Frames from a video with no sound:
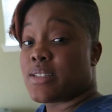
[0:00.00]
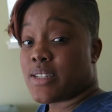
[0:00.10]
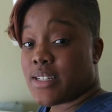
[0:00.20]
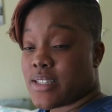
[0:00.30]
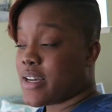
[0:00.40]

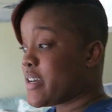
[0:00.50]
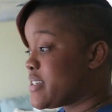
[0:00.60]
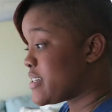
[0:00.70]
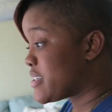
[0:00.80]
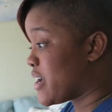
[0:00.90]
Denise and I
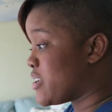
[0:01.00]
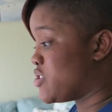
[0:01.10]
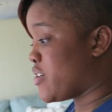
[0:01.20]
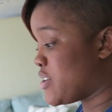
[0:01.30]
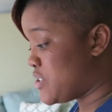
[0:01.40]
just got
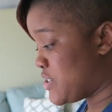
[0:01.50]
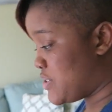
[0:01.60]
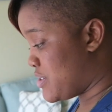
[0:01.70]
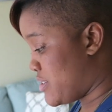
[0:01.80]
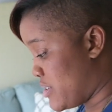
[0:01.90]

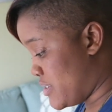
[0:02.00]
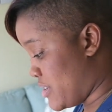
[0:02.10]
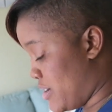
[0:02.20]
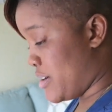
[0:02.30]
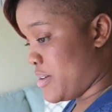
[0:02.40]
dressed.
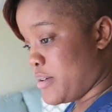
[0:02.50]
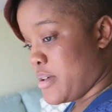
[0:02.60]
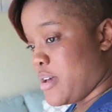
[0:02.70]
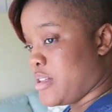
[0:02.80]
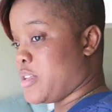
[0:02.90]
It's a
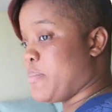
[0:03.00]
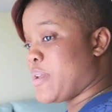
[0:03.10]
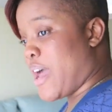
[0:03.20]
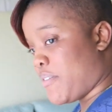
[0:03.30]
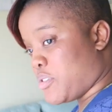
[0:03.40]
little
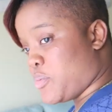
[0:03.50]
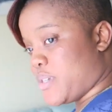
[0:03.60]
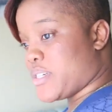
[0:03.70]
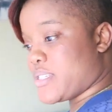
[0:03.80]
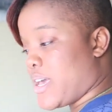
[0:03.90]
bit after we
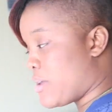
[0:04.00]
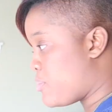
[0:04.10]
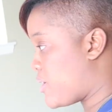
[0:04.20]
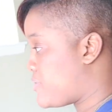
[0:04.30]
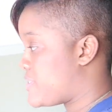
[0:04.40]
just
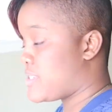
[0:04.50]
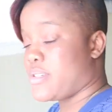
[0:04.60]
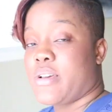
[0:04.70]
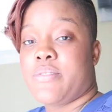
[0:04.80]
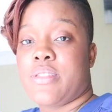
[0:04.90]
had breakfast
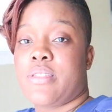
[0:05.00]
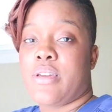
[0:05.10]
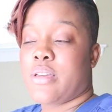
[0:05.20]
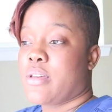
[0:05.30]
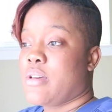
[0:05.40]
and
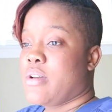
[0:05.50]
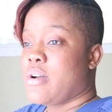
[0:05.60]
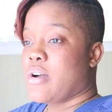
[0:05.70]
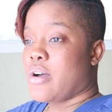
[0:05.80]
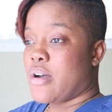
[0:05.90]
everything.
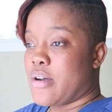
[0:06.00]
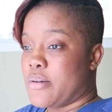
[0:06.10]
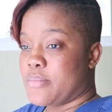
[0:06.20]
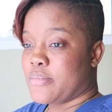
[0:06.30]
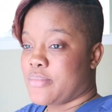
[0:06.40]

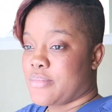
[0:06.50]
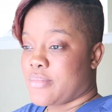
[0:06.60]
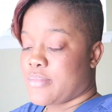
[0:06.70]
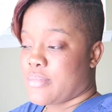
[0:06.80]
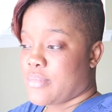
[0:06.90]
Um,
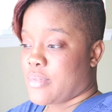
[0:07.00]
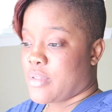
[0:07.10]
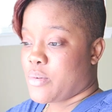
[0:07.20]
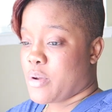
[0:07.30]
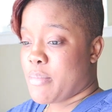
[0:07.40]

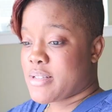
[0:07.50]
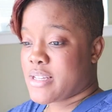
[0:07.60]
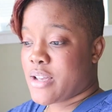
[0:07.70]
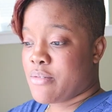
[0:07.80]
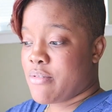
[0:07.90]
we're about
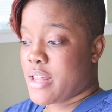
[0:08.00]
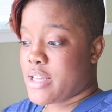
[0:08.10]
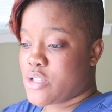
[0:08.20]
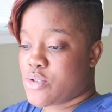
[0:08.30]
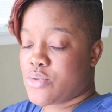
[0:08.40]
to get
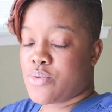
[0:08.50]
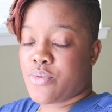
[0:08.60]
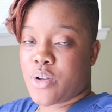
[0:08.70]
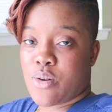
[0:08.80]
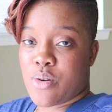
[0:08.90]
ready to
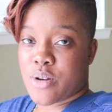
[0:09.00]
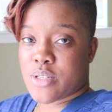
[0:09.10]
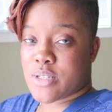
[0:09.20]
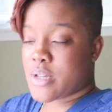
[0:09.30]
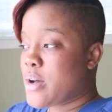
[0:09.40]

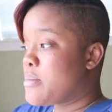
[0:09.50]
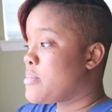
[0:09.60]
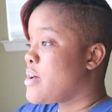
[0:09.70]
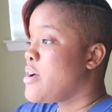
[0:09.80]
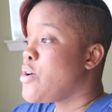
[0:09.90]
record
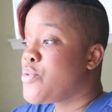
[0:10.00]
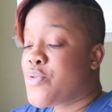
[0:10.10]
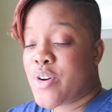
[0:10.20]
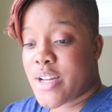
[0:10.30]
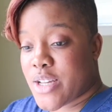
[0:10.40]
some
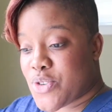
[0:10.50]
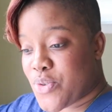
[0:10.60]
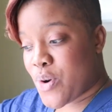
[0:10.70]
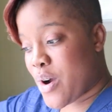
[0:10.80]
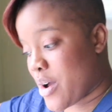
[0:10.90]
footage
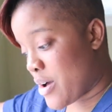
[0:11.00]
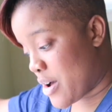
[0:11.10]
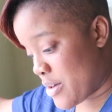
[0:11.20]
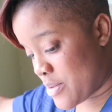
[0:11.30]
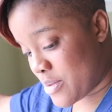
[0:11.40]
for
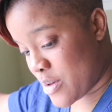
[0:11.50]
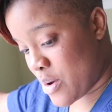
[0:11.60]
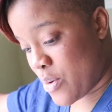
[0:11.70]
um,